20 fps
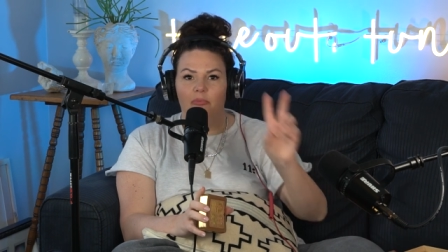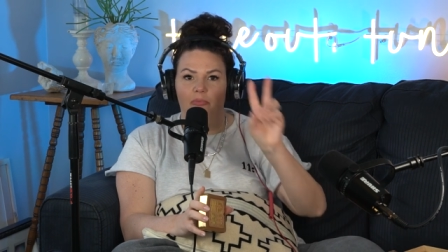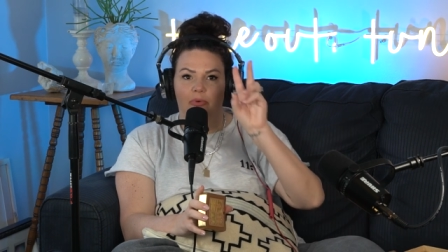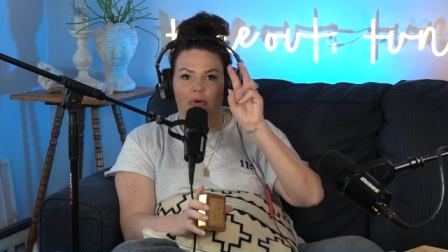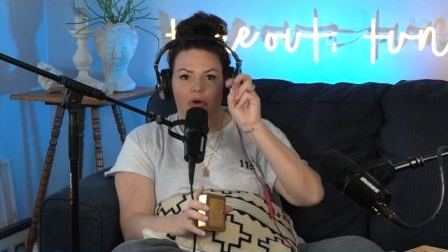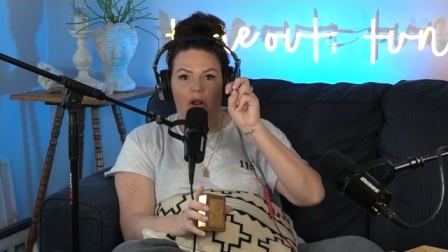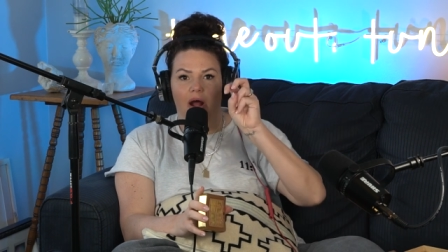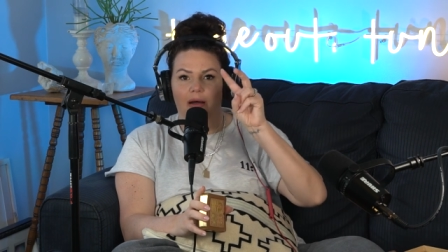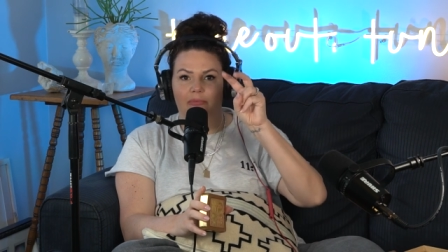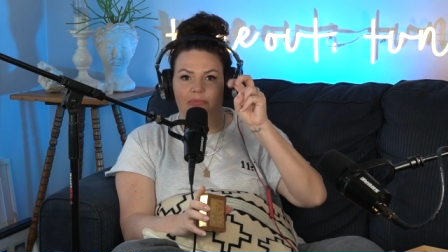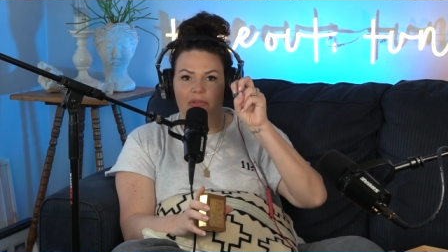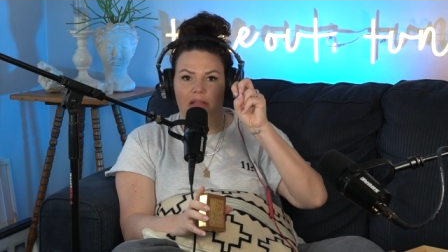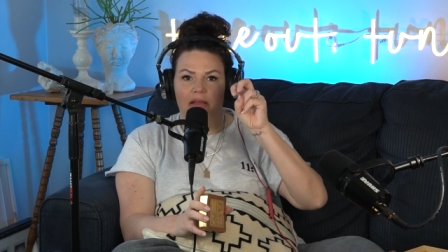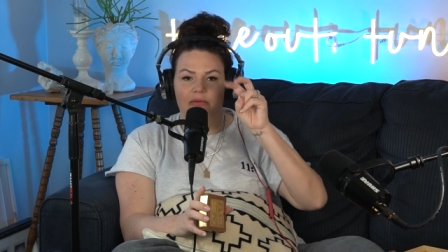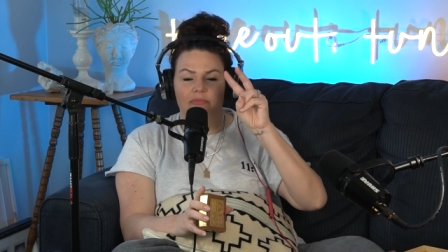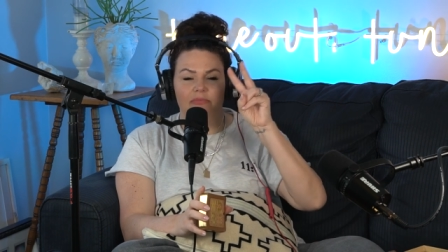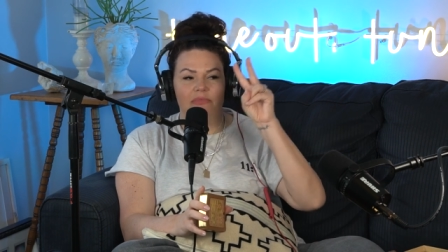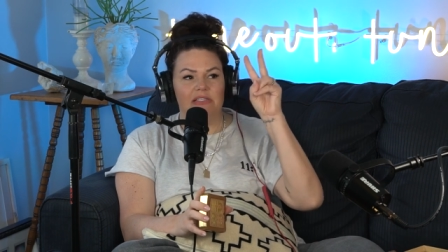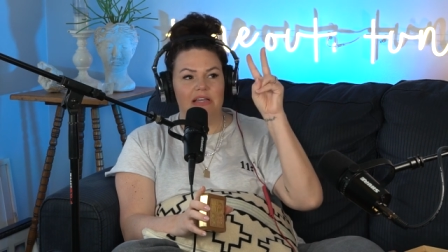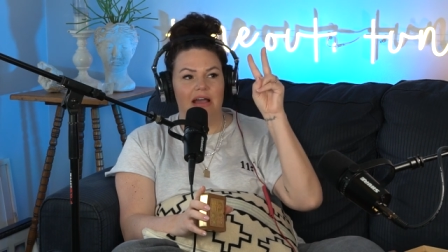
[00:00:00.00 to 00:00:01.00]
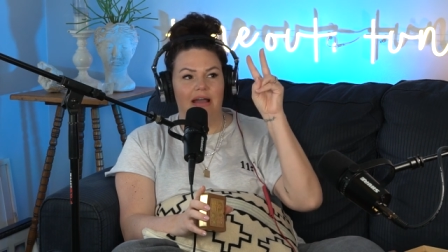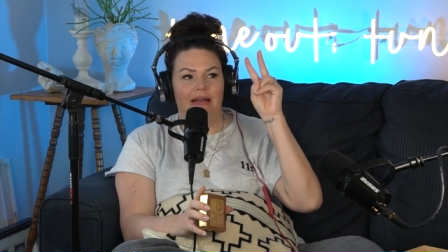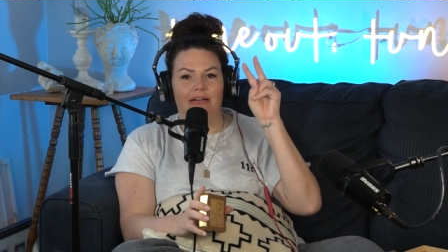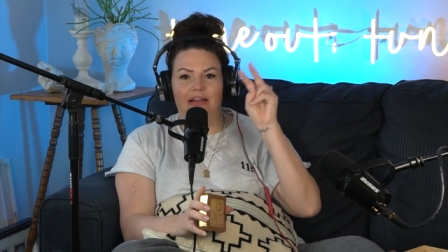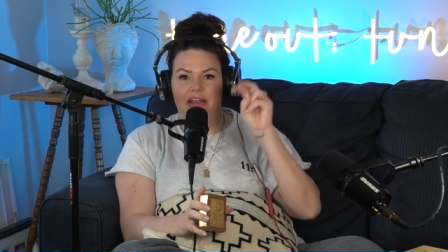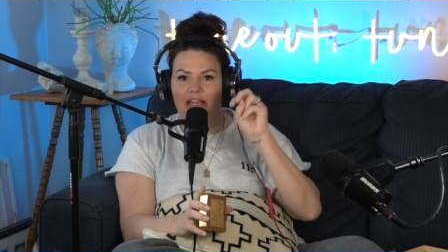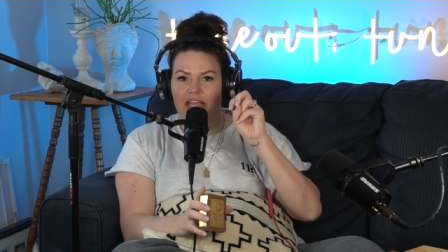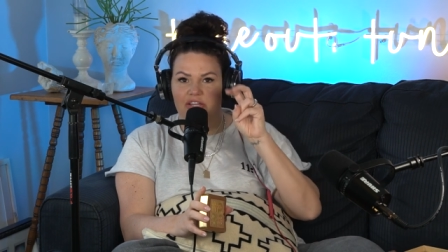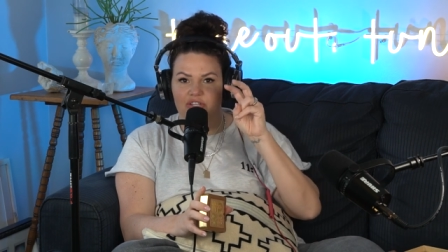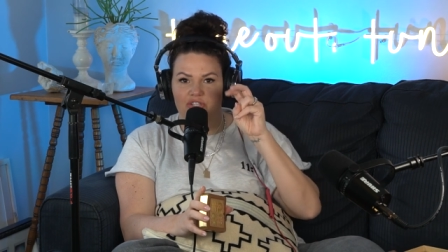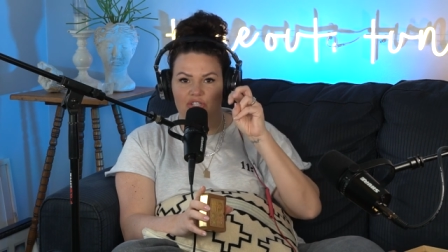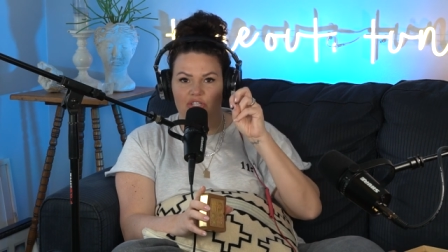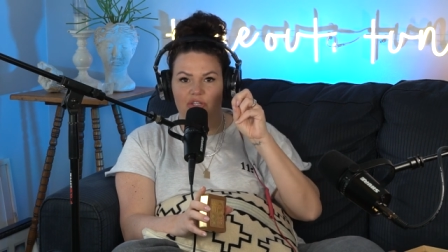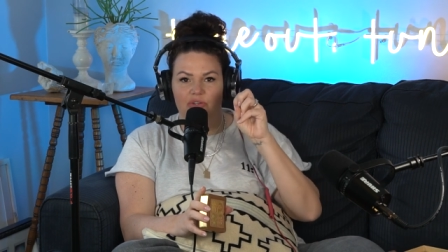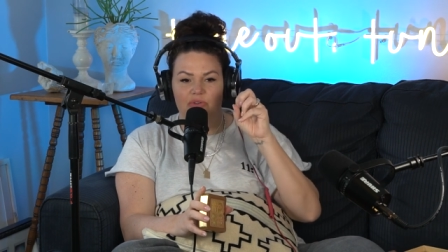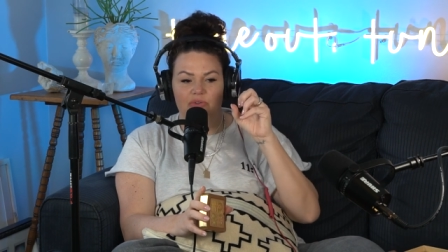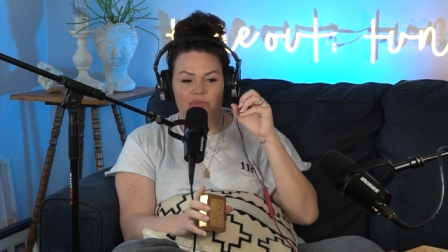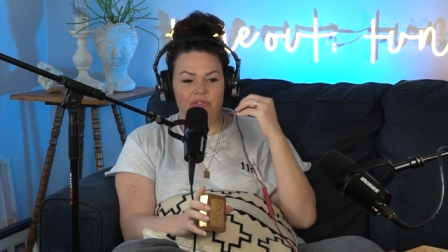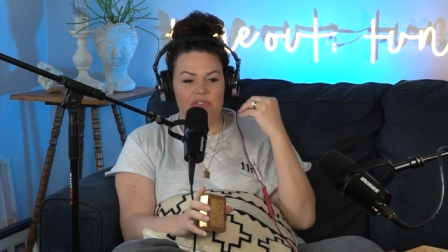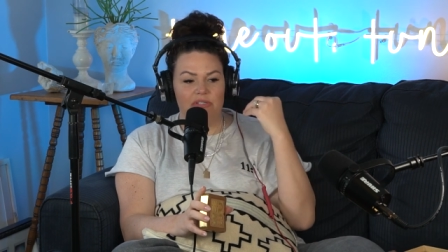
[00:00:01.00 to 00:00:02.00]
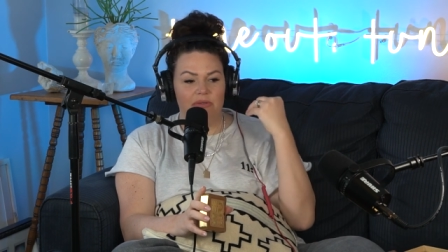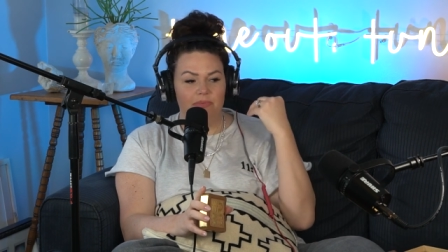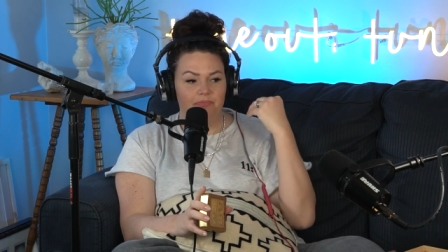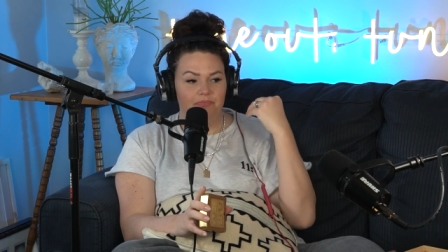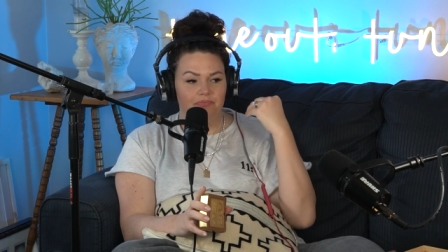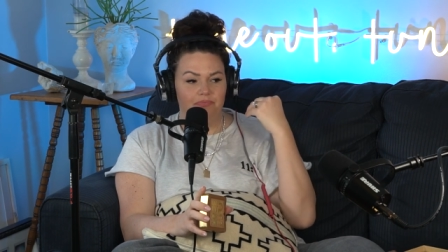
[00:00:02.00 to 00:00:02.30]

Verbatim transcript: problems, our issues,